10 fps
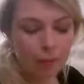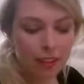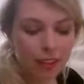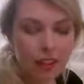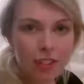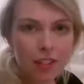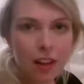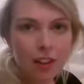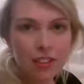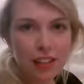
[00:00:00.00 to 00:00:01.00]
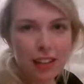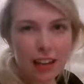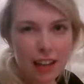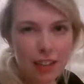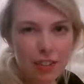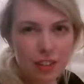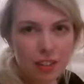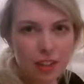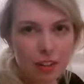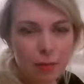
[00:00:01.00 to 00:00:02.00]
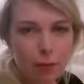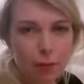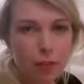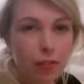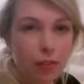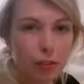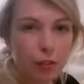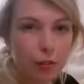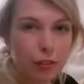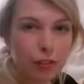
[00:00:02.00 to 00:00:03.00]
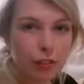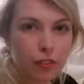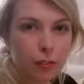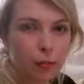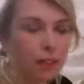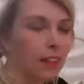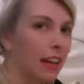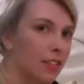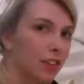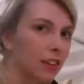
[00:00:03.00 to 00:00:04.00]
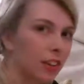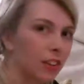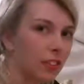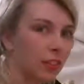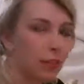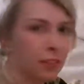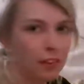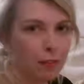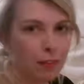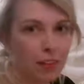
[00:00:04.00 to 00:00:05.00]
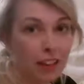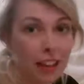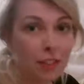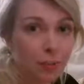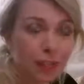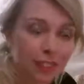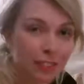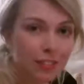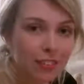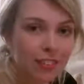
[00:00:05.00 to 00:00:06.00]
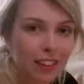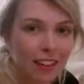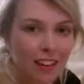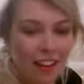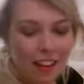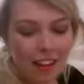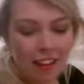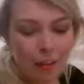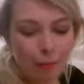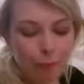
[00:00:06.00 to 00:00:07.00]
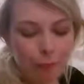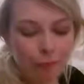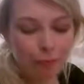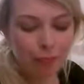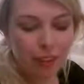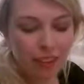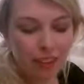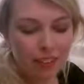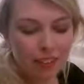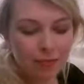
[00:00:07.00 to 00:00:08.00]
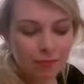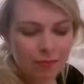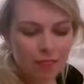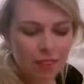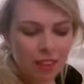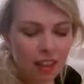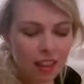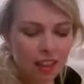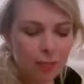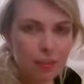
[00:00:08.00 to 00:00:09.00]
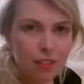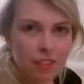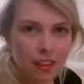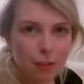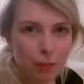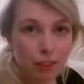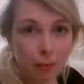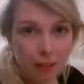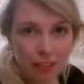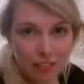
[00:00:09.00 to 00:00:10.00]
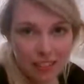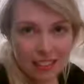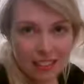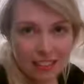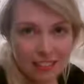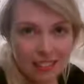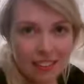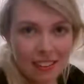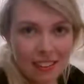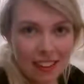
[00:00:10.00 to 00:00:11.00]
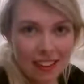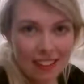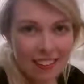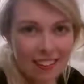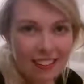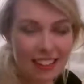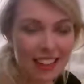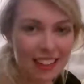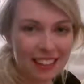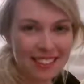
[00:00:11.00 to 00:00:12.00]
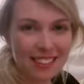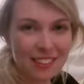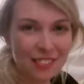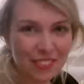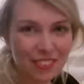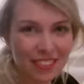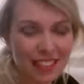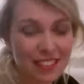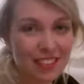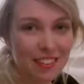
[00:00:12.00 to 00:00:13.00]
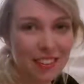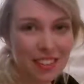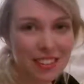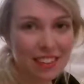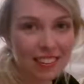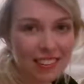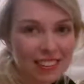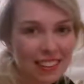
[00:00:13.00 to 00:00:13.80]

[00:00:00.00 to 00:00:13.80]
Colour charge is like electric charge, but for the strong force, whereas electric charge is obviously for the electromagnetic force. And in the Standard Model of particle physics, then each force has its own charge carriers.